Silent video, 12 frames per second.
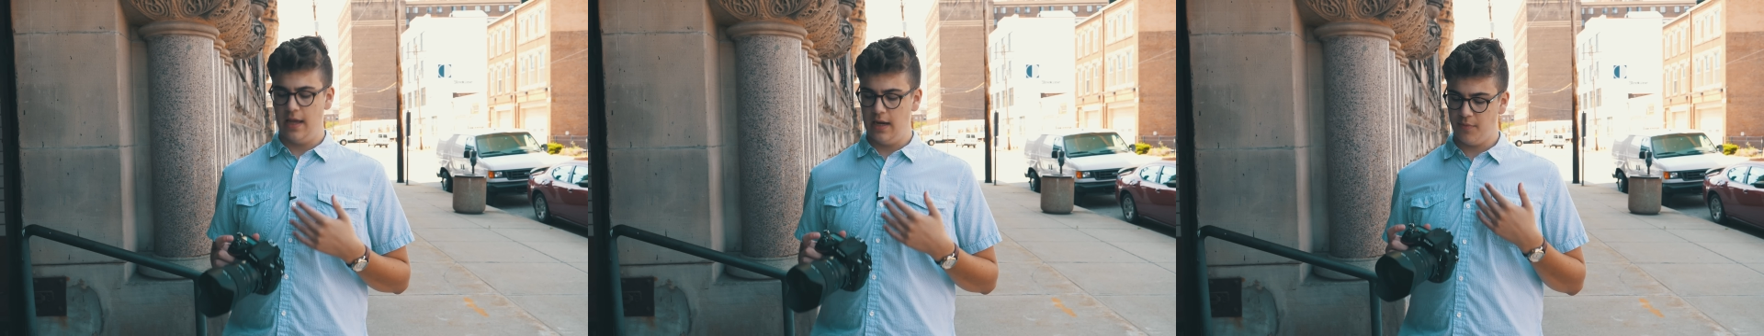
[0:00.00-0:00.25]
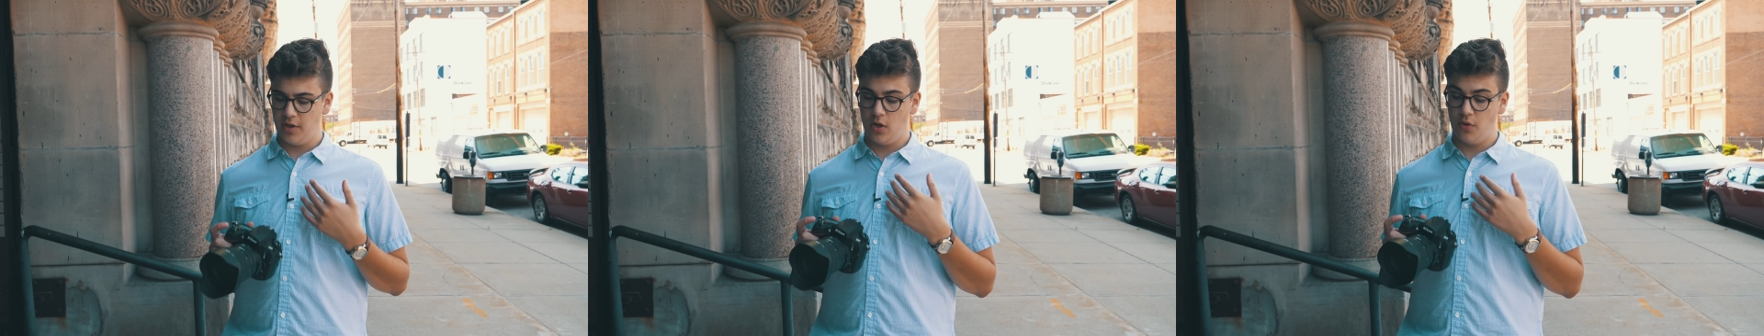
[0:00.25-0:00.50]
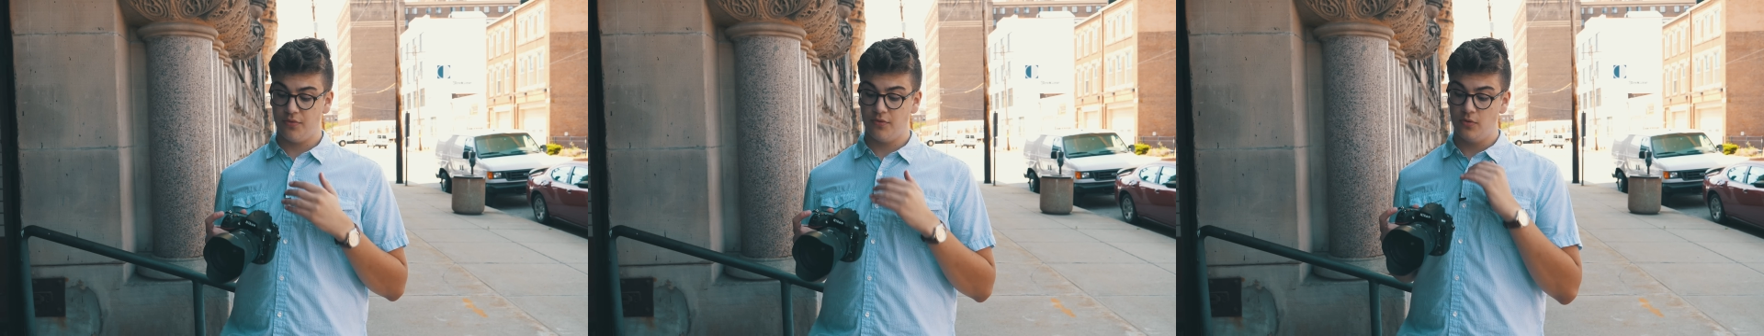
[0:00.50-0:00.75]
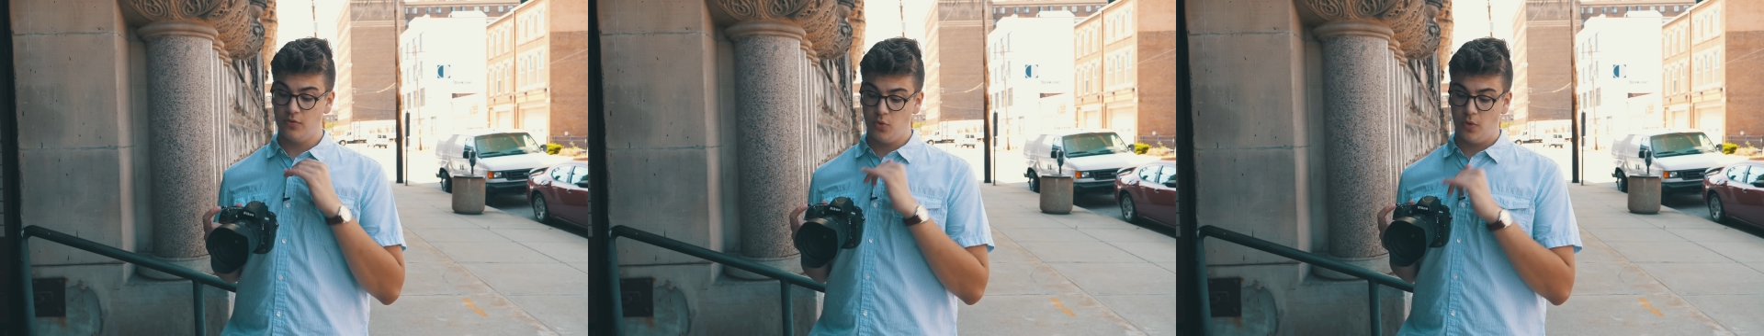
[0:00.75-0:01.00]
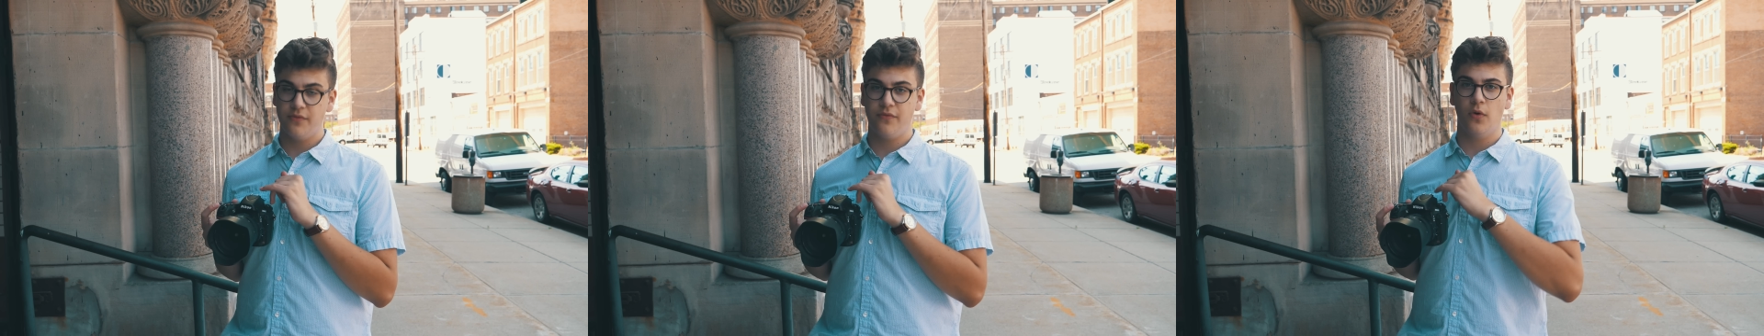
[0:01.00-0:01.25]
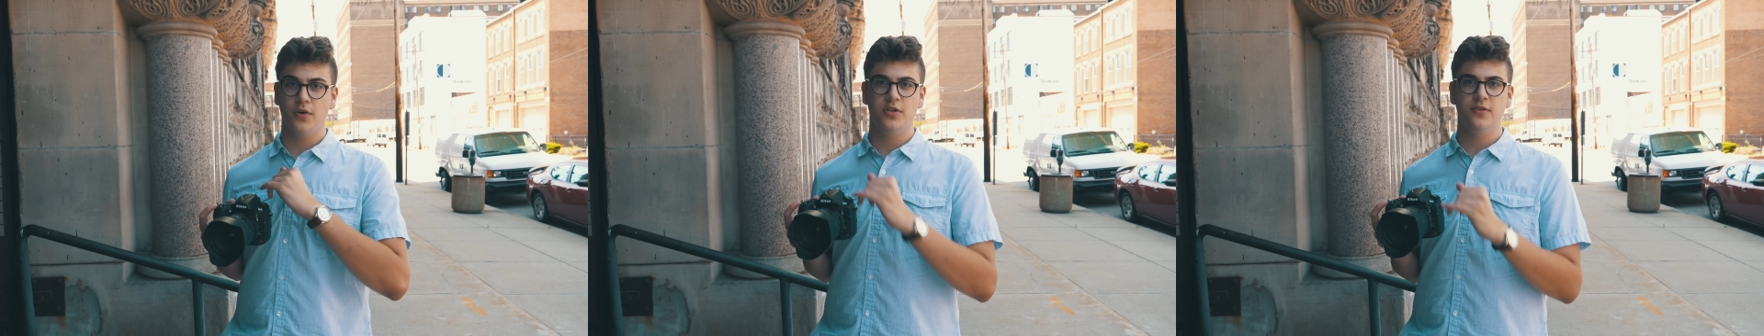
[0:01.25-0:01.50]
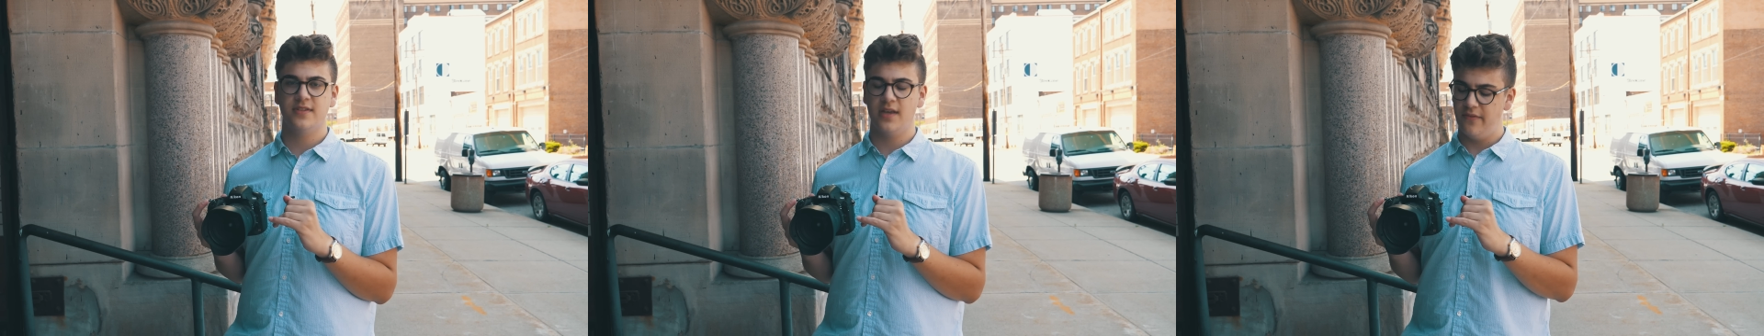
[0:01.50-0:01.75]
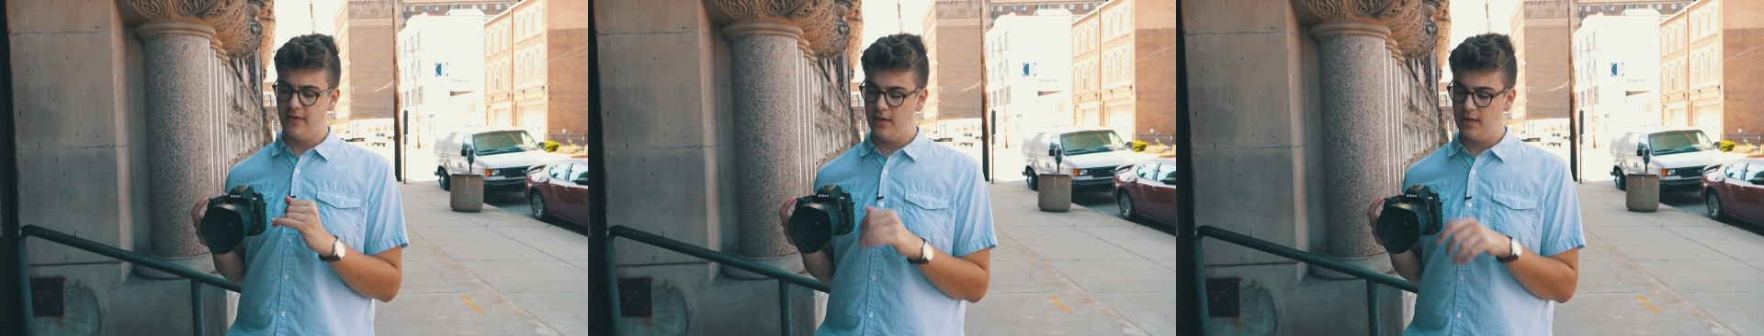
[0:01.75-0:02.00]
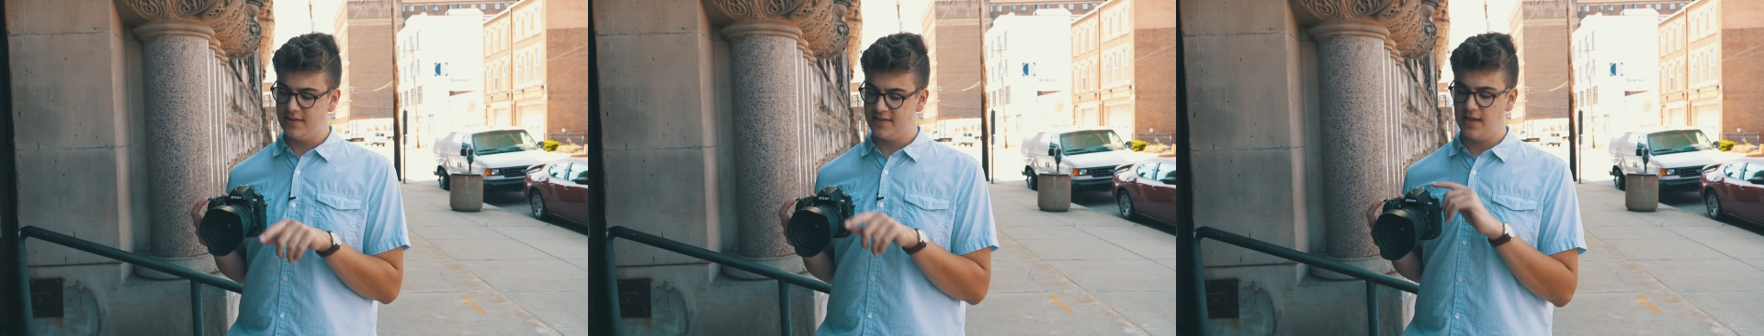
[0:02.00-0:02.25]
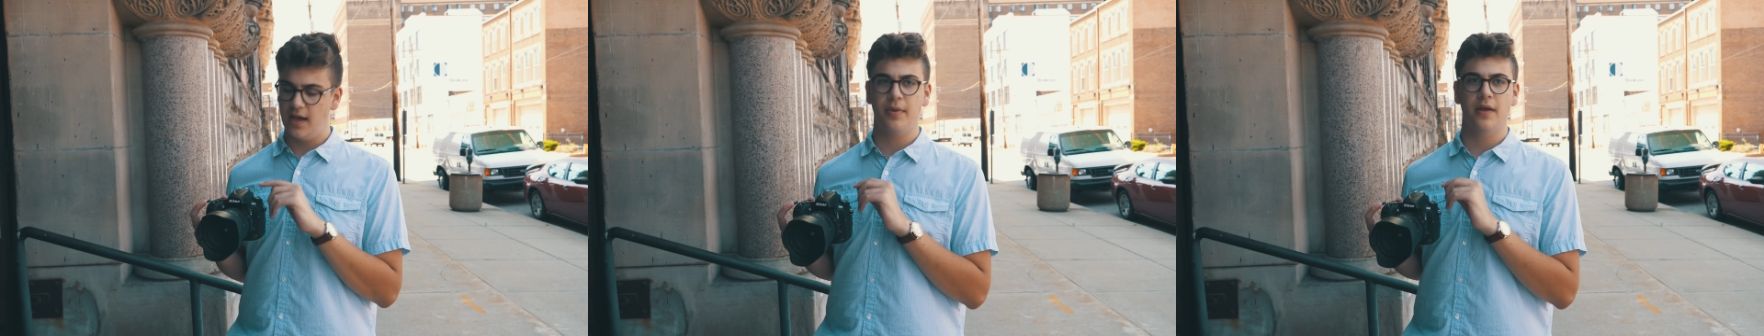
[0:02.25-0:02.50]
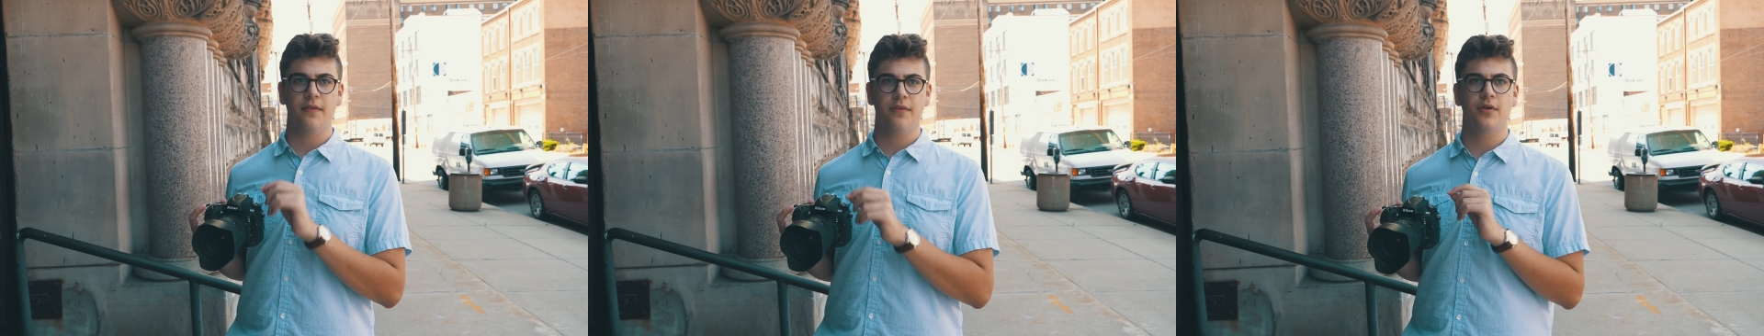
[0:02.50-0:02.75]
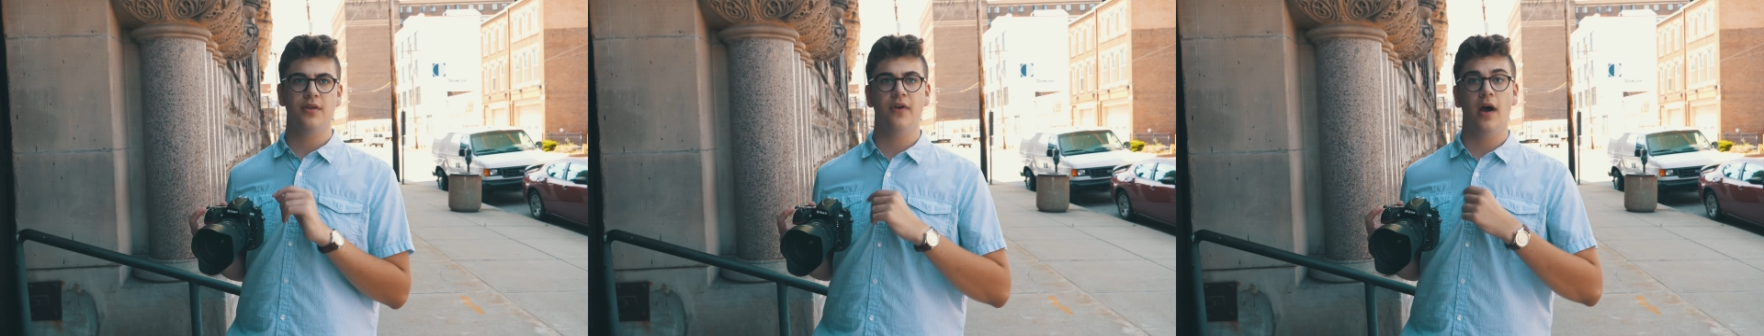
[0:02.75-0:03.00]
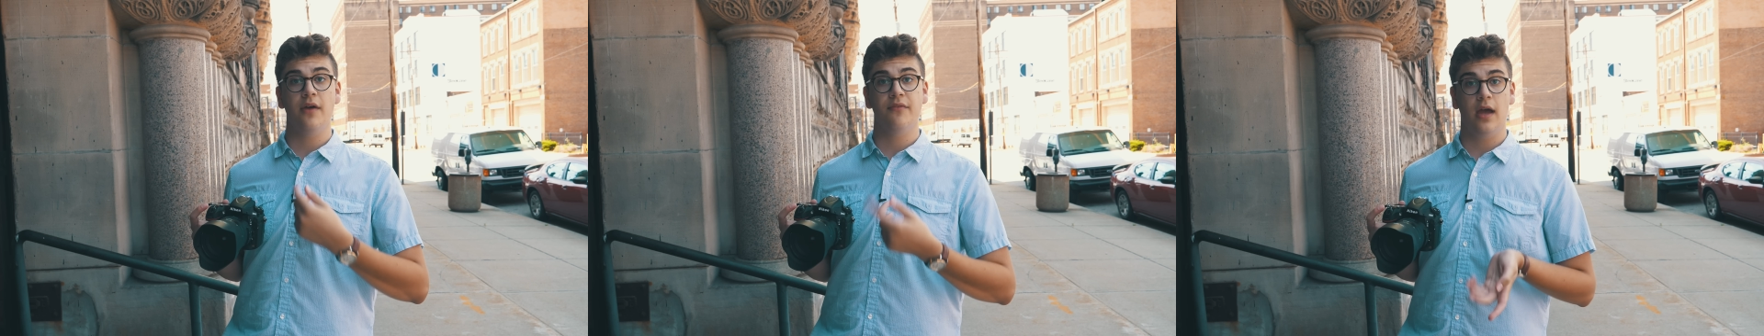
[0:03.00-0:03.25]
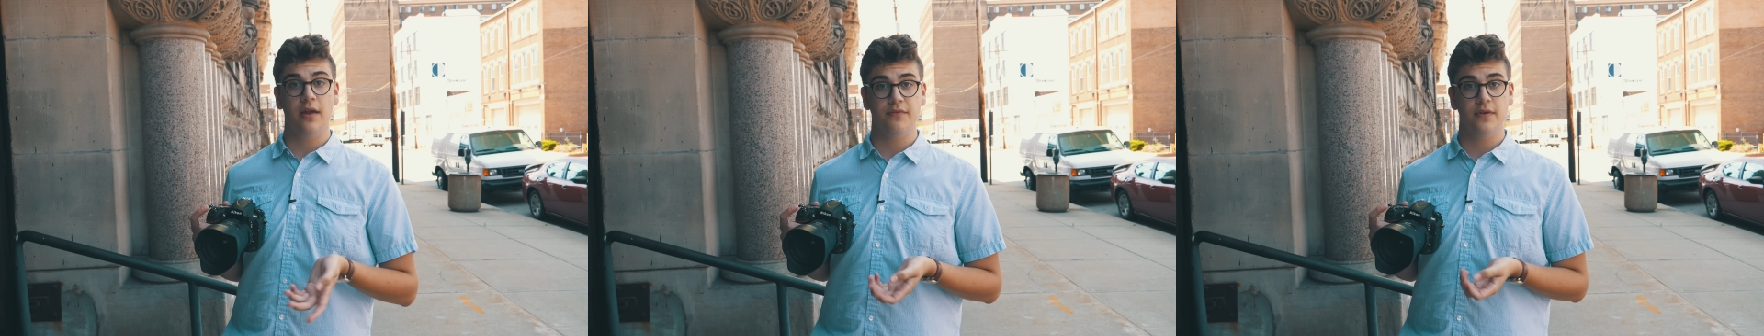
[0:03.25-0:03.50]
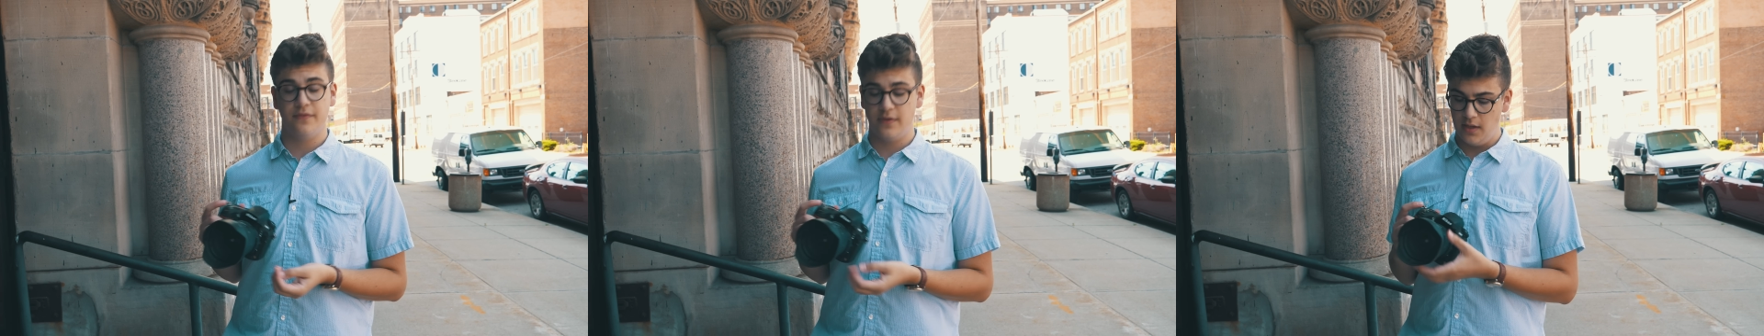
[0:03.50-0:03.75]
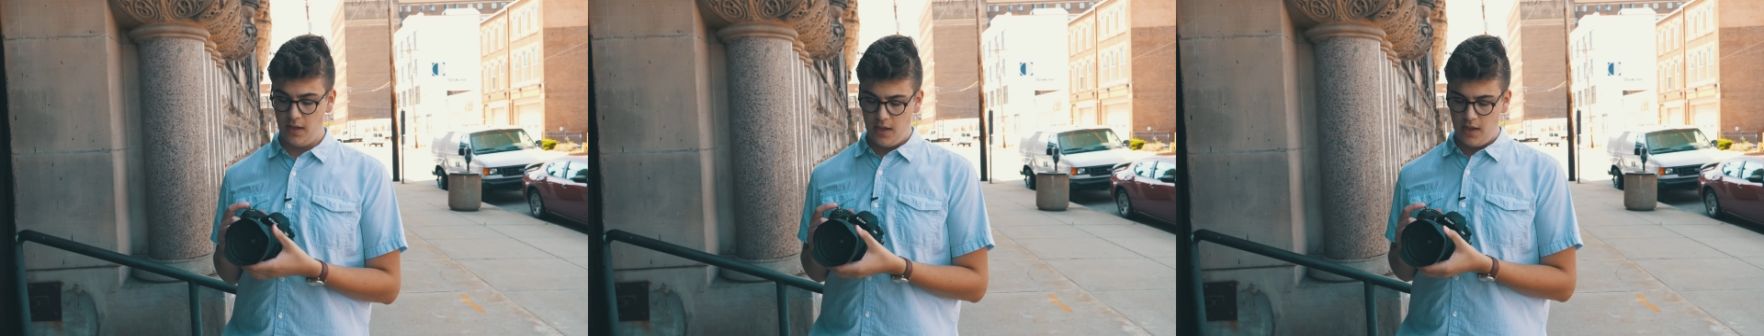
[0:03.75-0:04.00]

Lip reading: and I'm going to go through 24, 270, and I'll stop at the 35 and 50